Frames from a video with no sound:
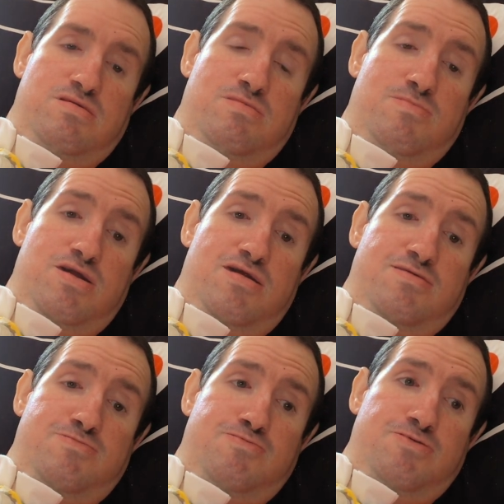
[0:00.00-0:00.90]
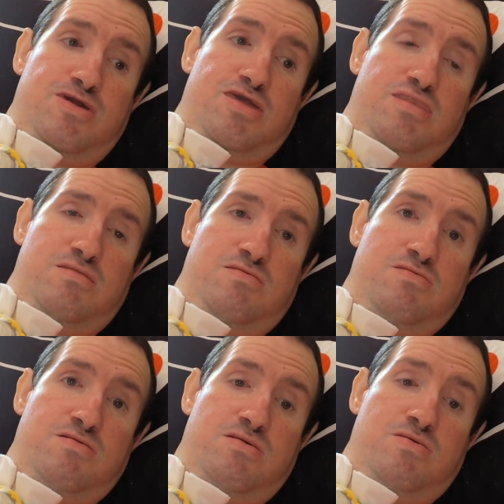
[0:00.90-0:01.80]
they may have to get
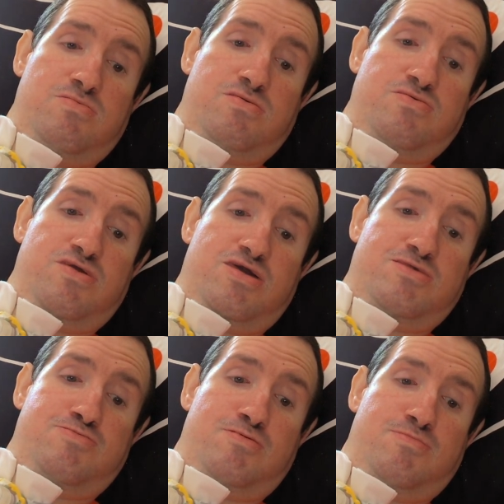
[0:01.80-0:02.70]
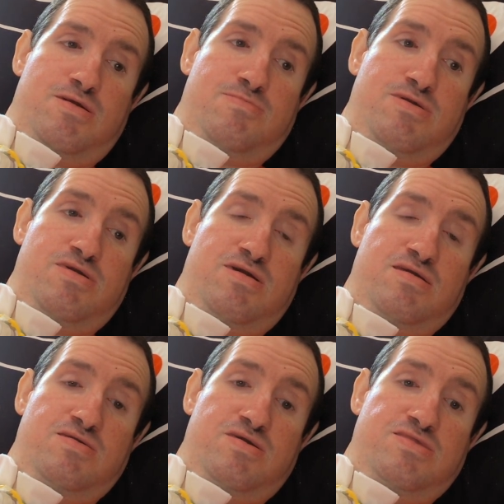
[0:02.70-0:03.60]
a little desperate, maybe
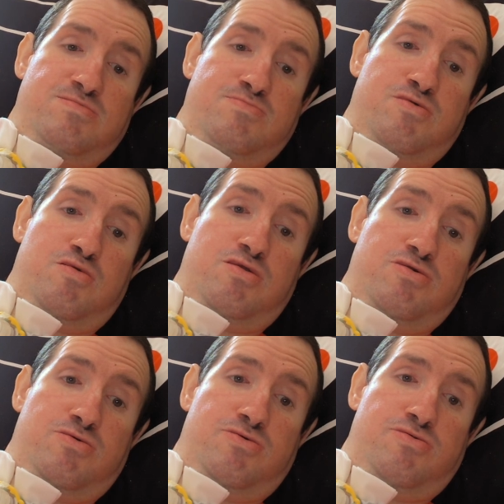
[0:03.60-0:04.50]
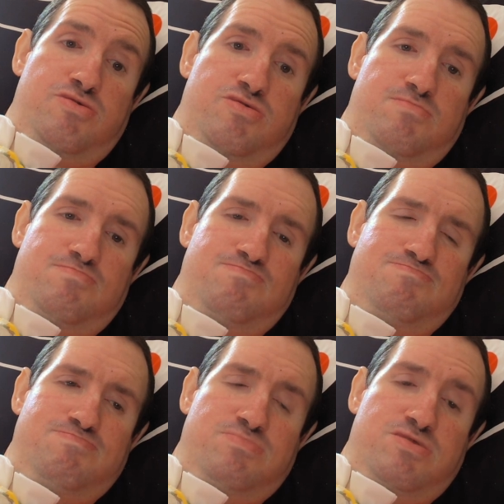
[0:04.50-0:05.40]
get some dirty goals
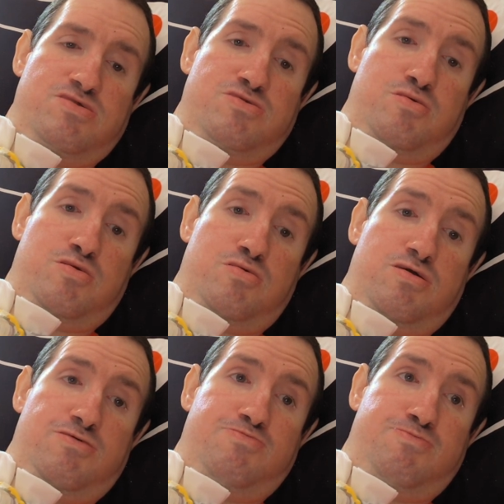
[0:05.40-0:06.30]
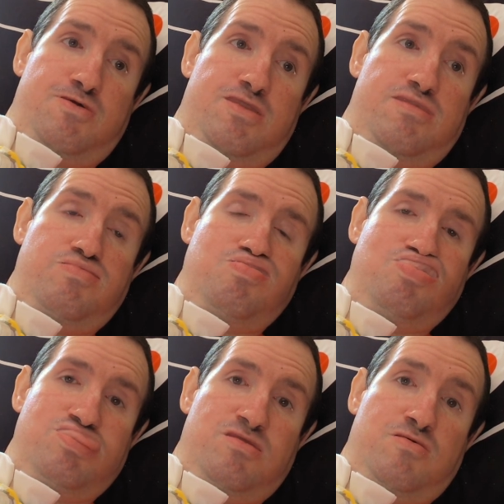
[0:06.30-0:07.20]
to start off, but
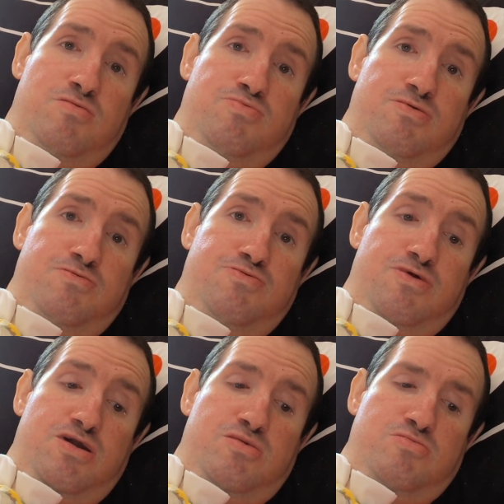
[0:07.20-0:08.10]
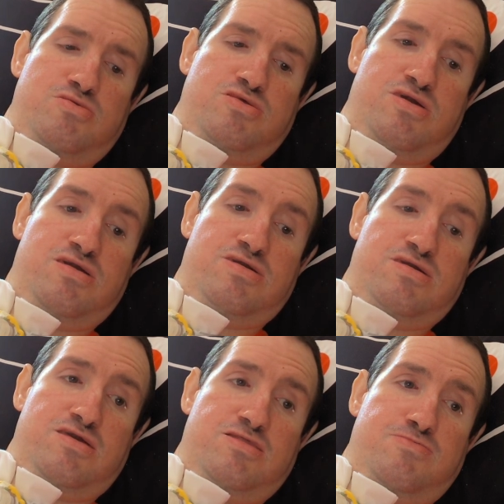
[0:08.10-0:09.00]
hopefully the Flyers
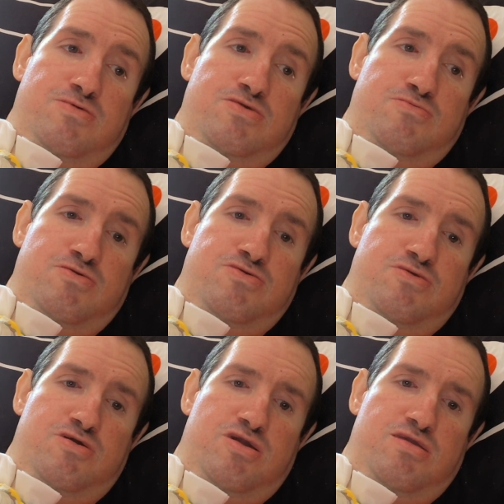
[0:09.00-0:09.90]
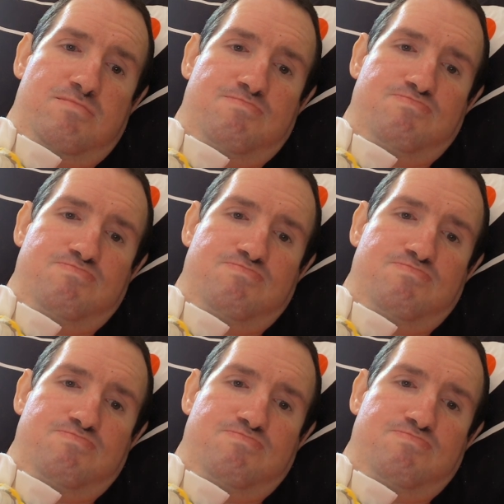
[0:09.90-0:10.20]
can get the victory tonight.